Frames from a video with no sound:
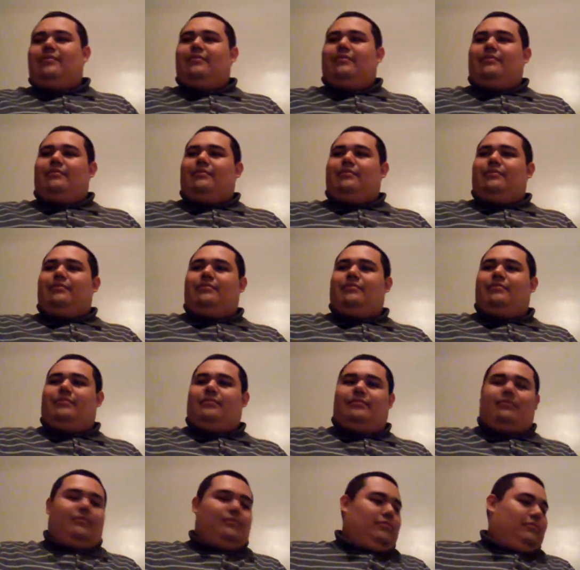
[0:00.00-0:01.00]

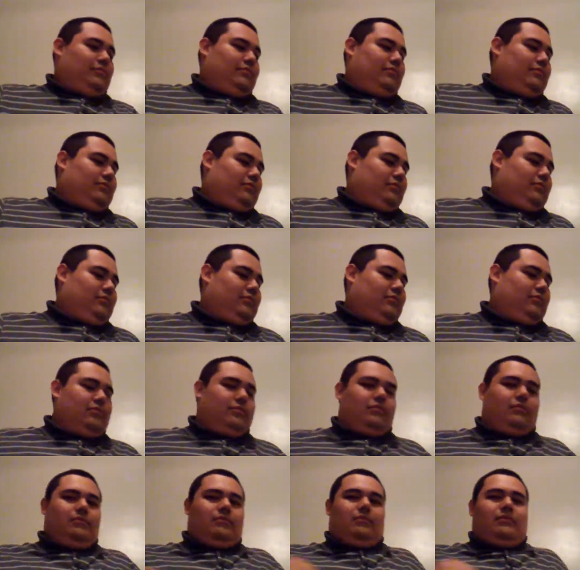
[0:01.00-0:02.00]

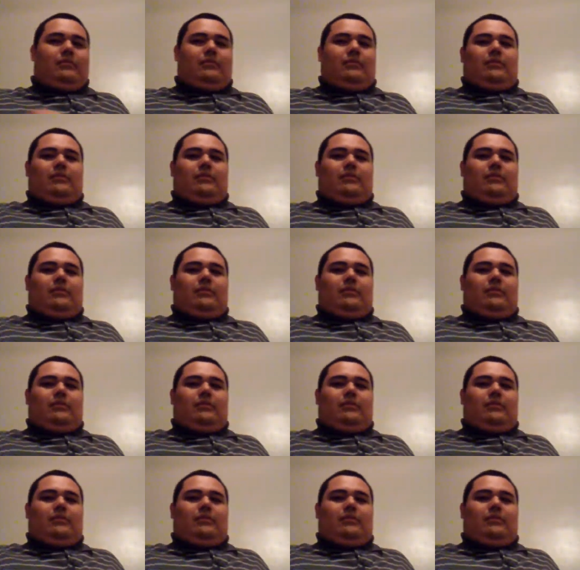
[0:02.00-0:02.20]
(silence)